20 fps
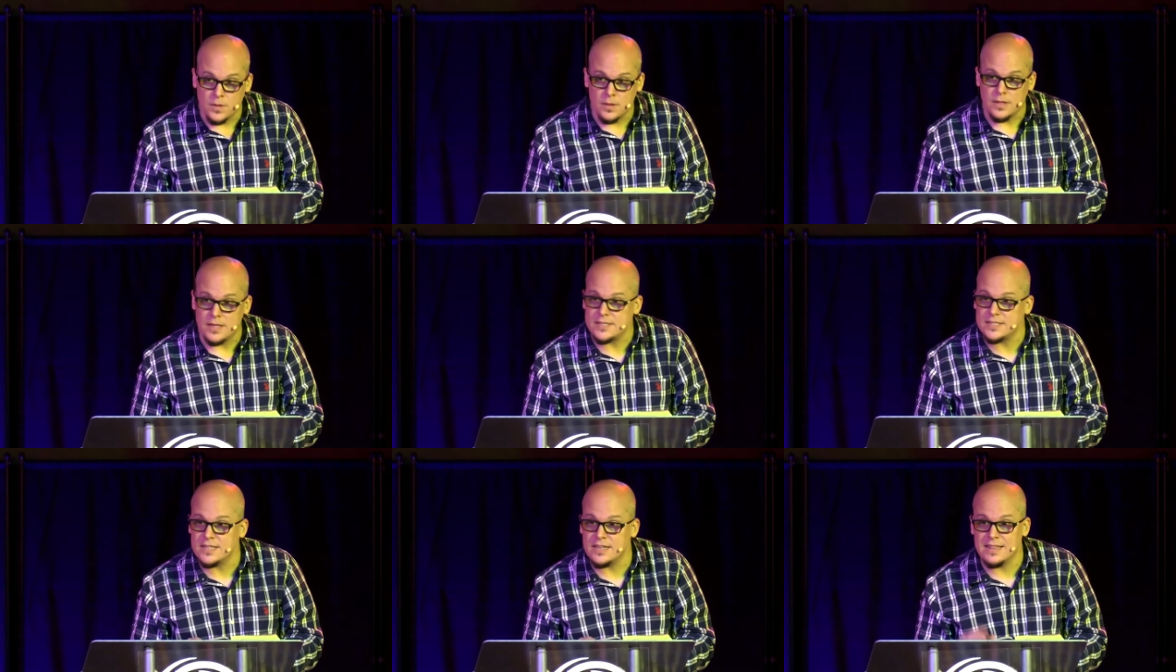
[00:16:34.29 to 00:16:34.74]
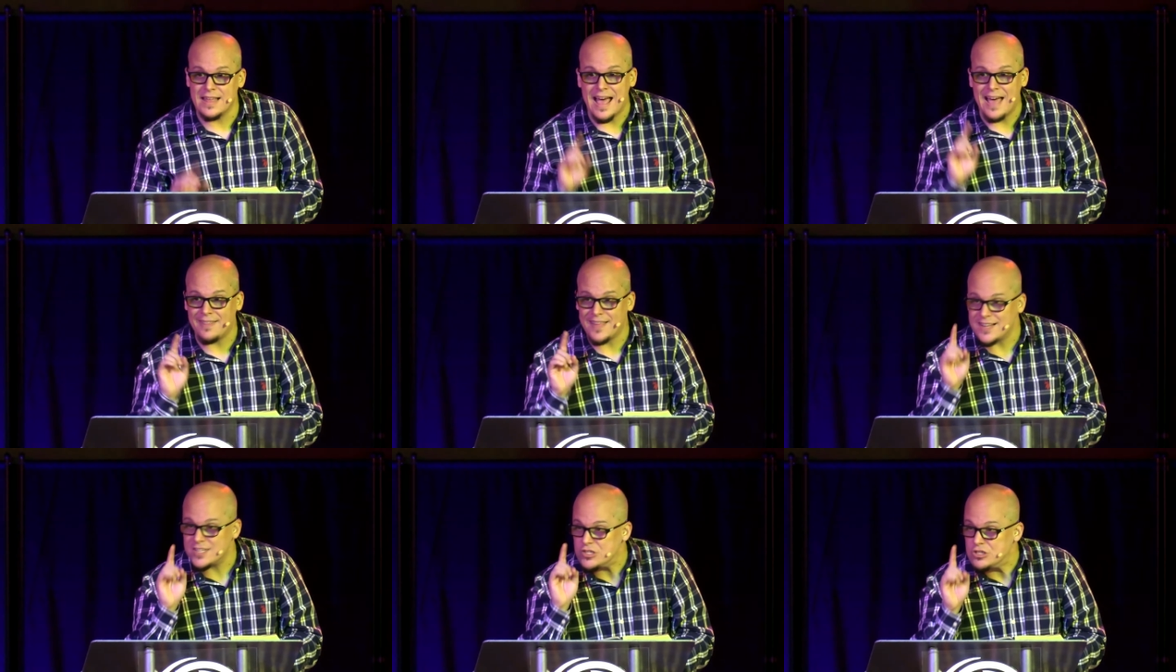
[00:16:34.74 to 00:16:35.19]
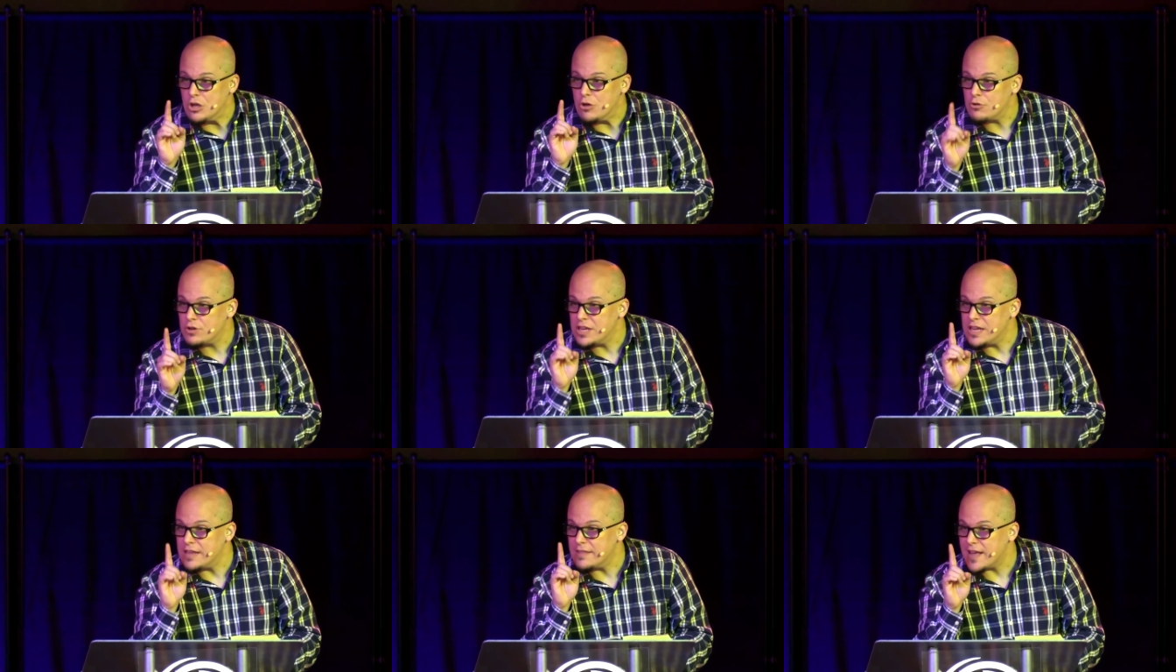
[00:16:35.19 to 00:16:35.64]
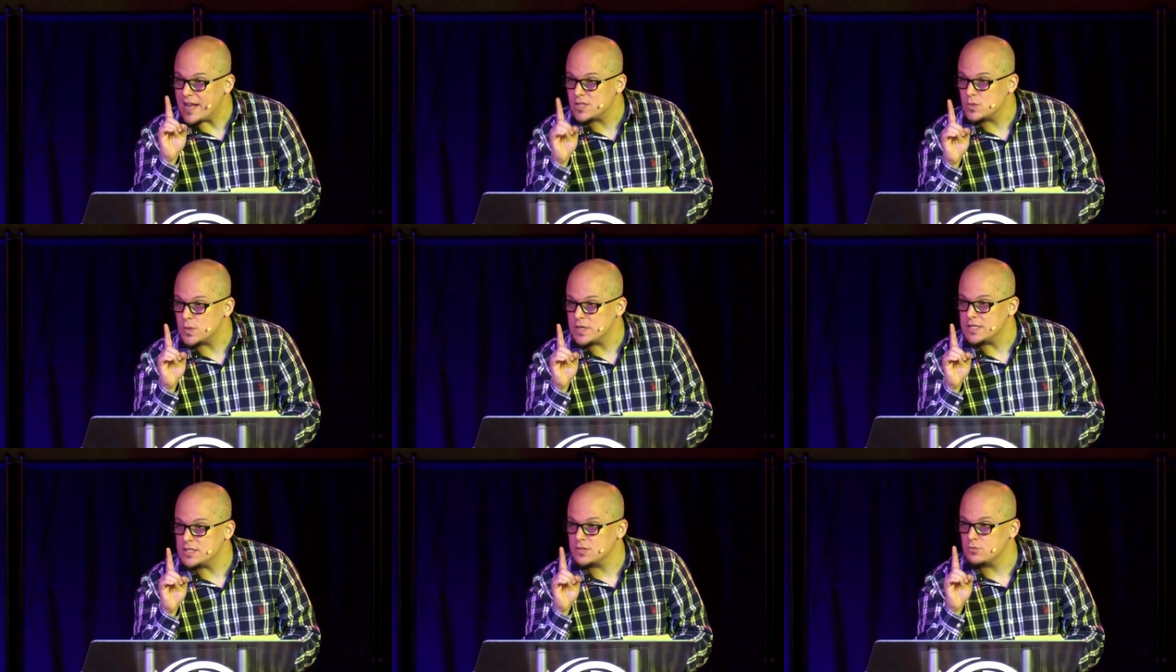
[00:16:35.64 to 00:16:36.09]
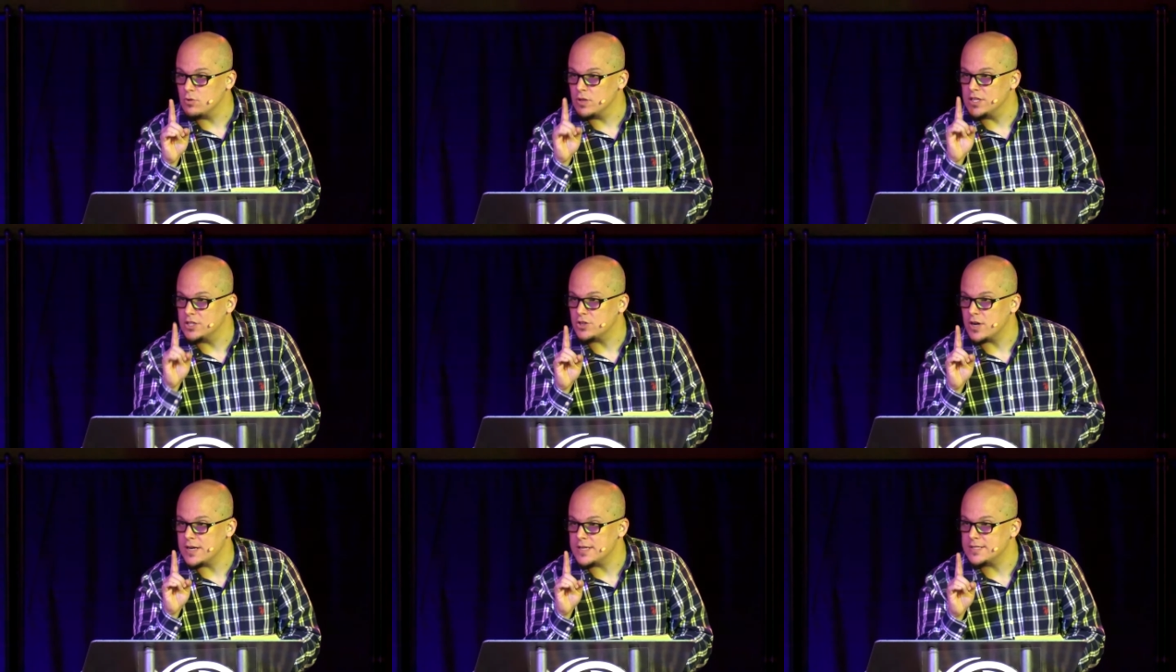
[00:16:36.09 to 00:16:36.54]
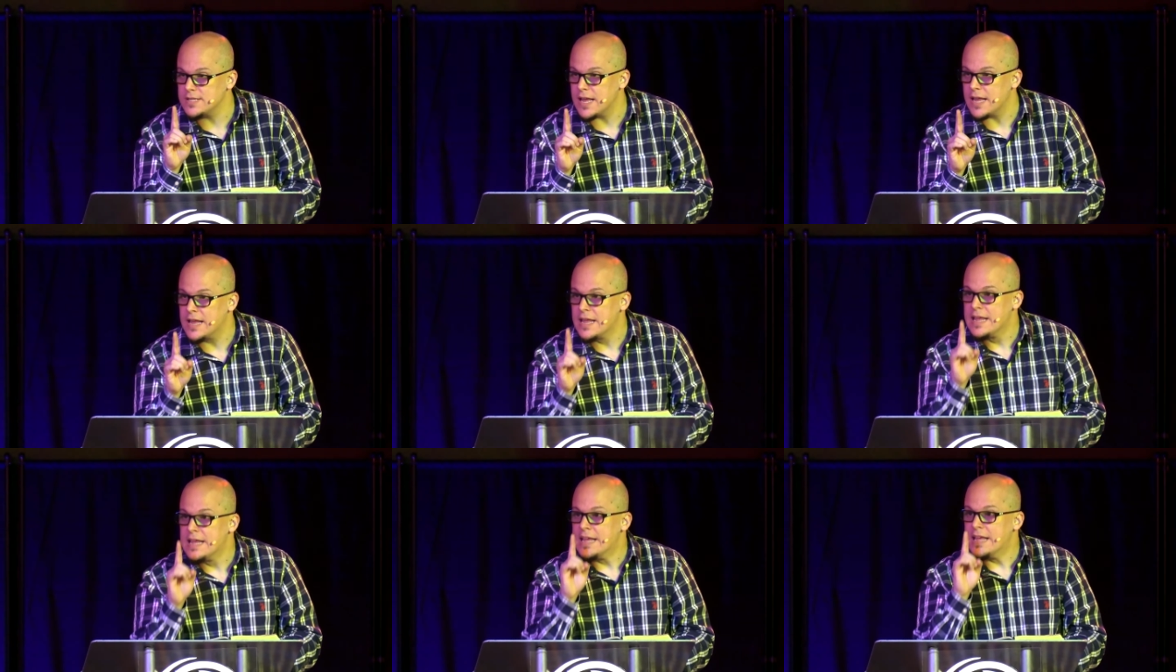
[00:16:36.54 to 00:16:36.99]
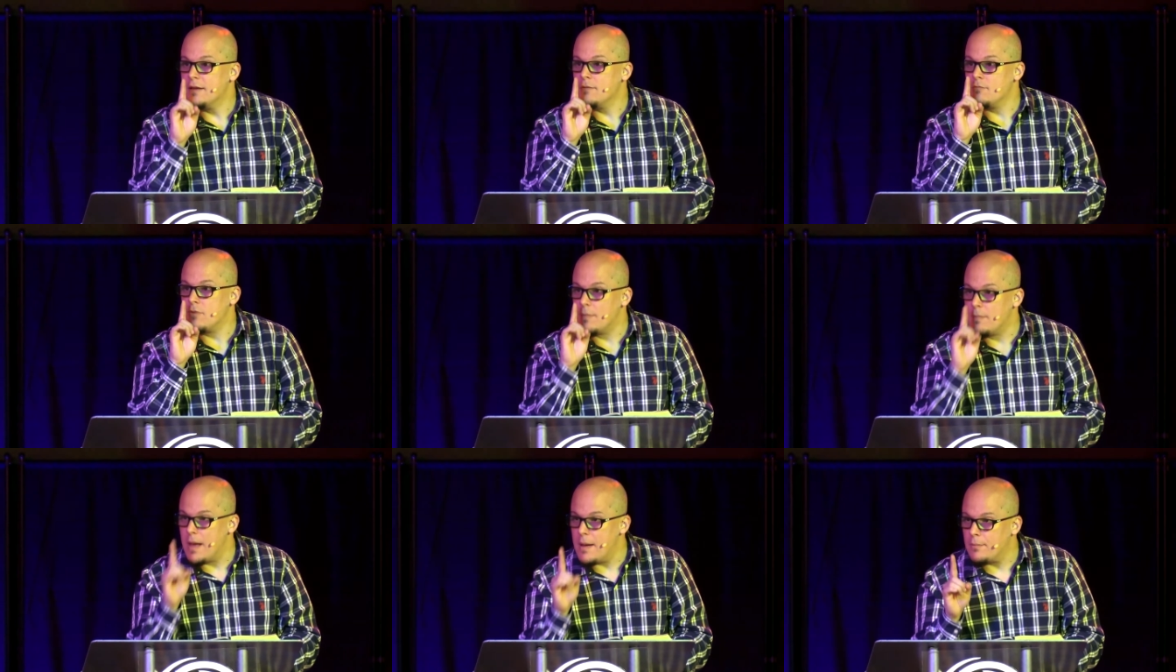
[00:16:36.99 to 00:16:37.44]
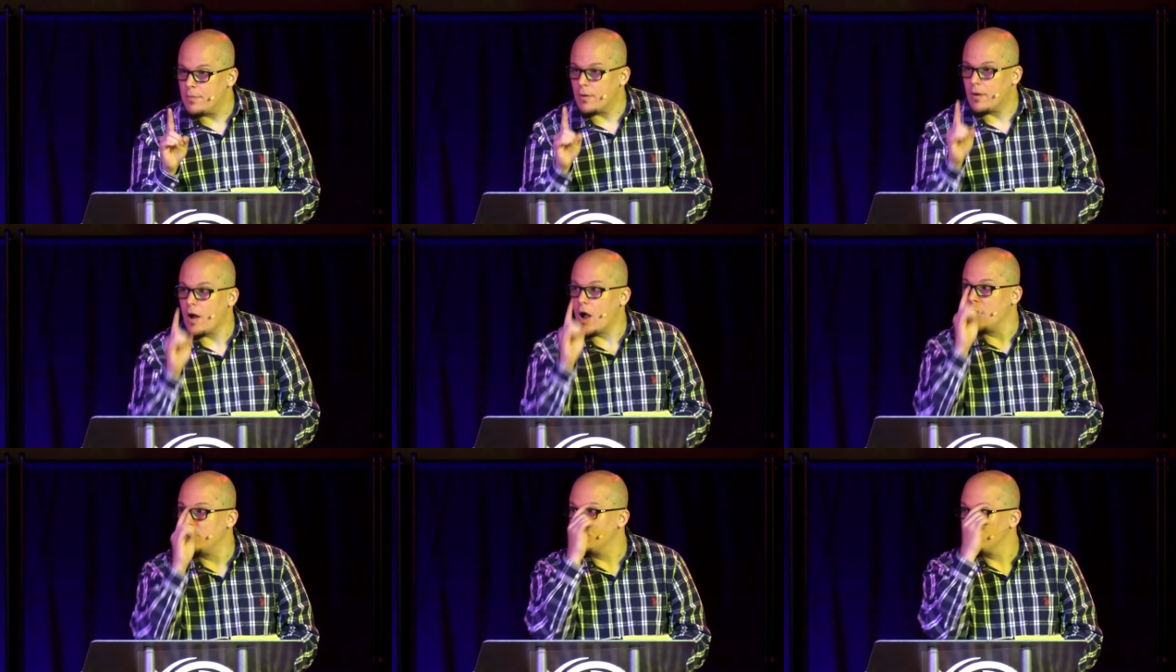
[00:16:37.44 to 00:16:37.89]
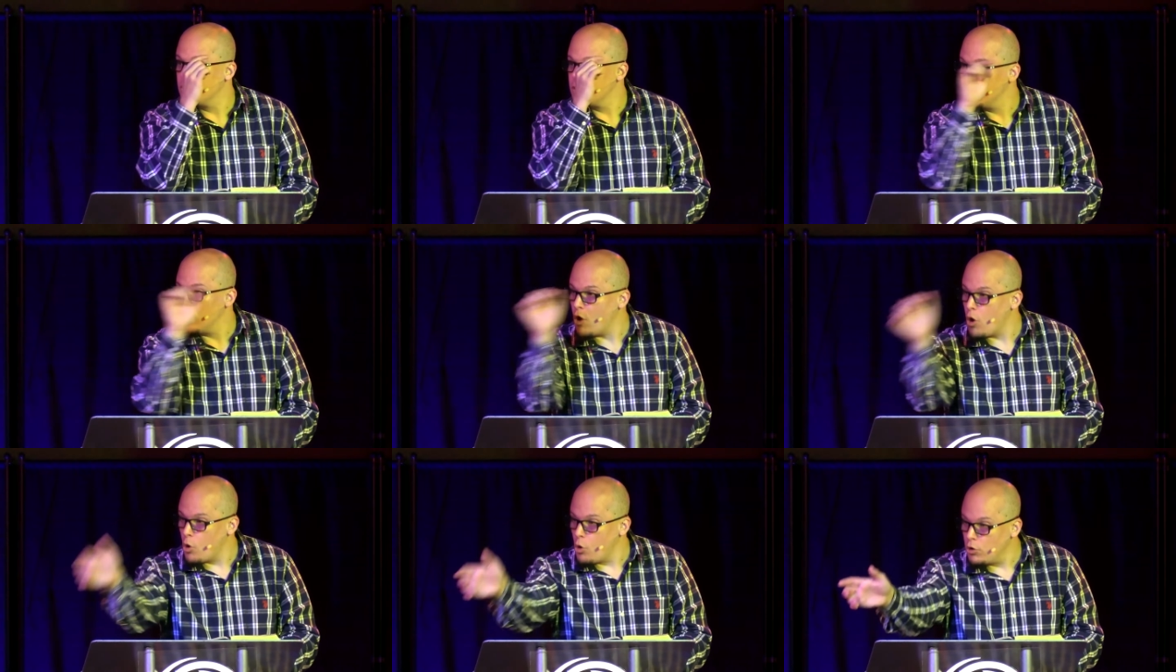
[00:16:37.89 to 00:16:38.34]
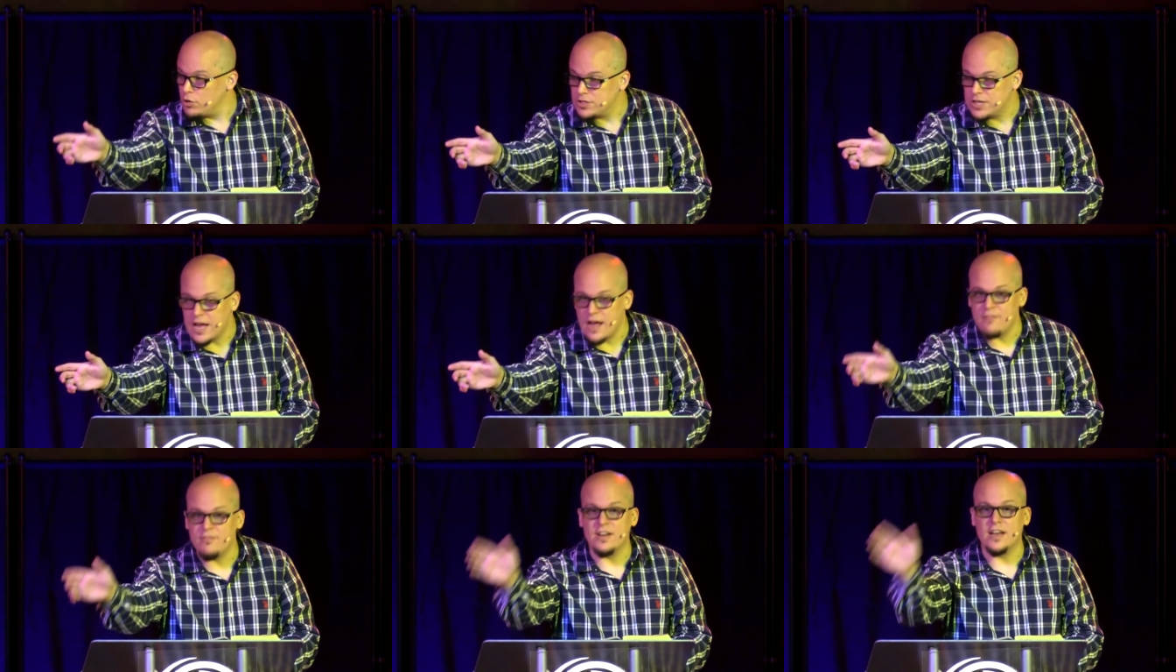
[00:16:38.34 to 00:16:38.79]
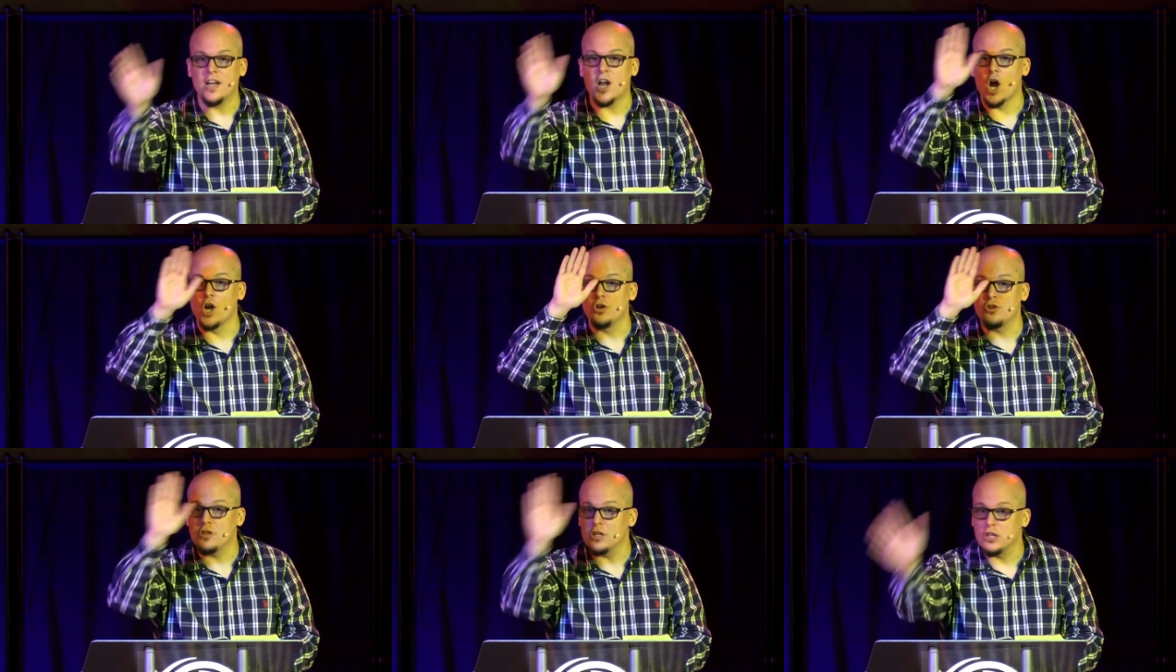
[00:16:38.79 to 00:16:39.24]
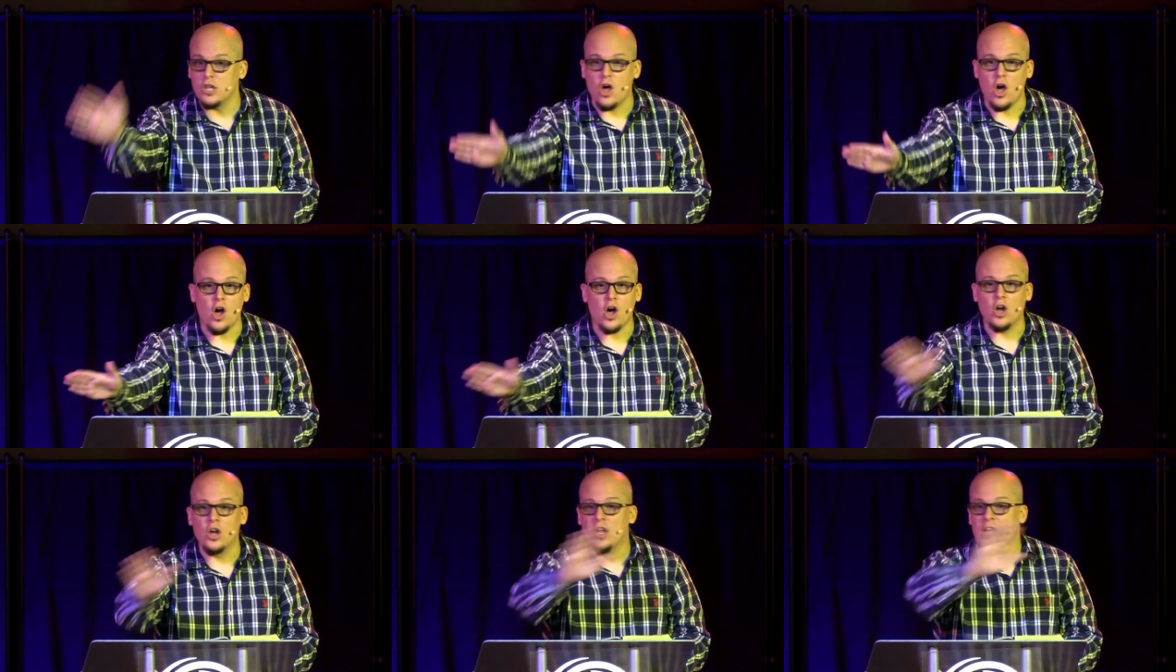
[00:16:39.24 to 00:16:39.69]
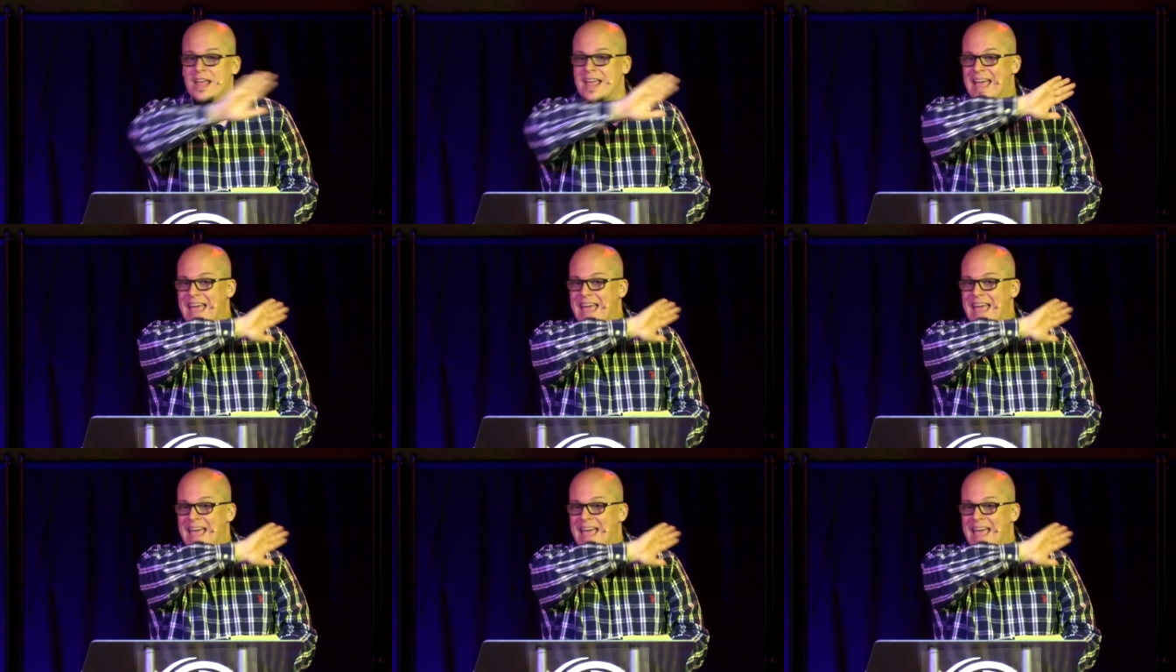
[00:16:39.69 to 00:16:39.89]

Listen to that. That's so key. That's what he's really trying to say. Remember, under the old covenant, under the law,